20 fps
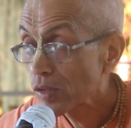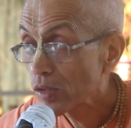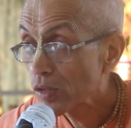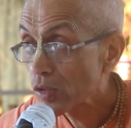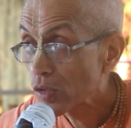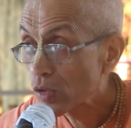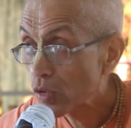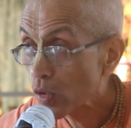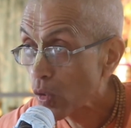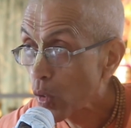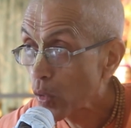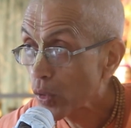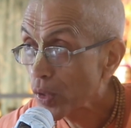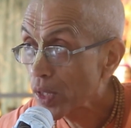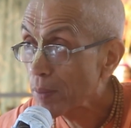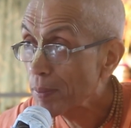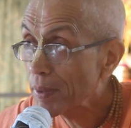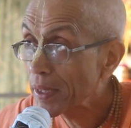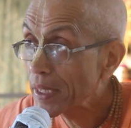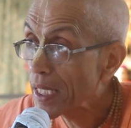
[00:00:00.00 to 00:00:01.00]
So
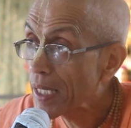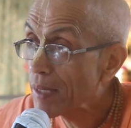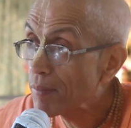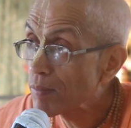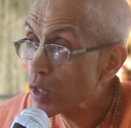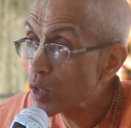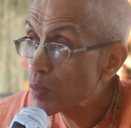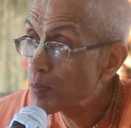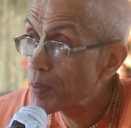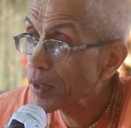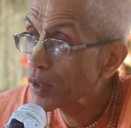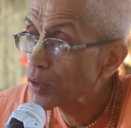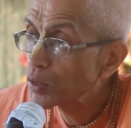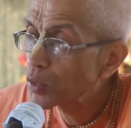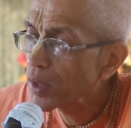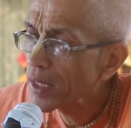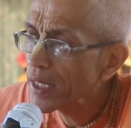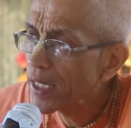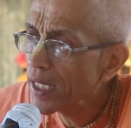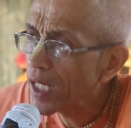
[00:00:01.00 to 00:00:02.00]
he became
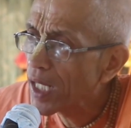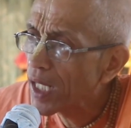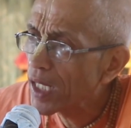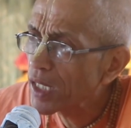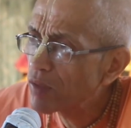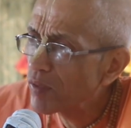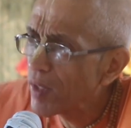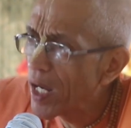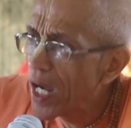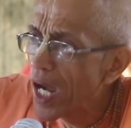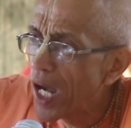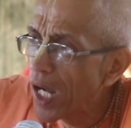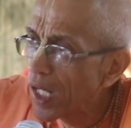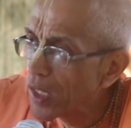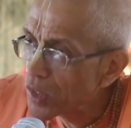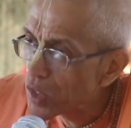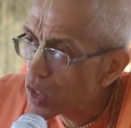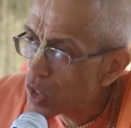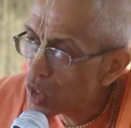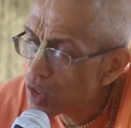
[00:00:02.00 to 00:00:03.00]
spiritually
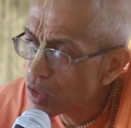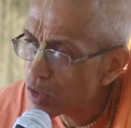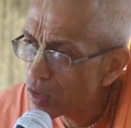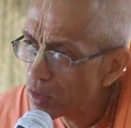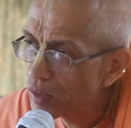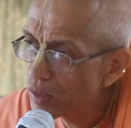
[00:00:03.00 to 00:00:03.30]
advanced.